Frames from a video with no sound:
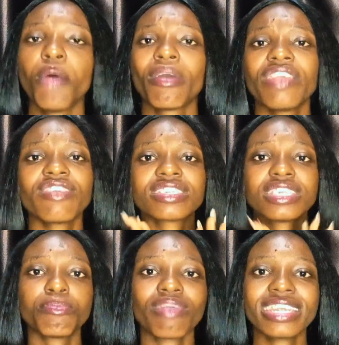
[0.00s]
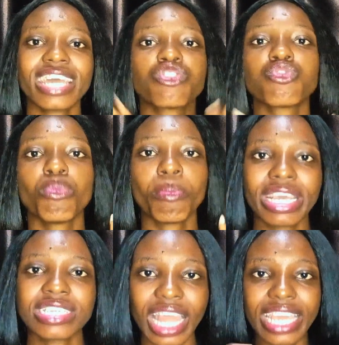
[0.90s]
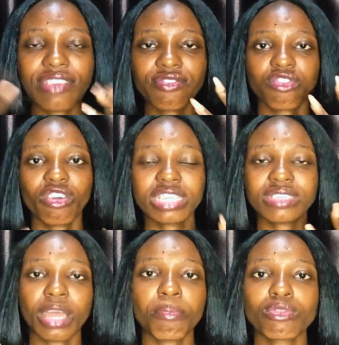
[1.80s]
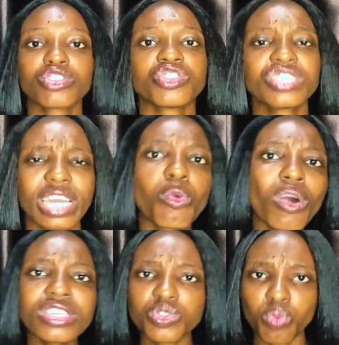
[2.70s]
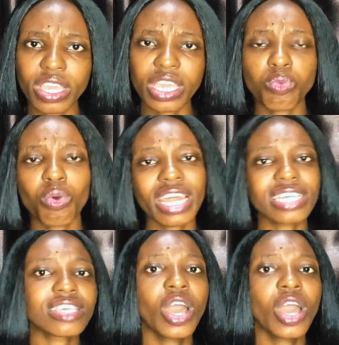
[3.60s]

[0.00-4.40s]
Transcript: But if it is a brand that you met, like they've already started posting, check what is working, what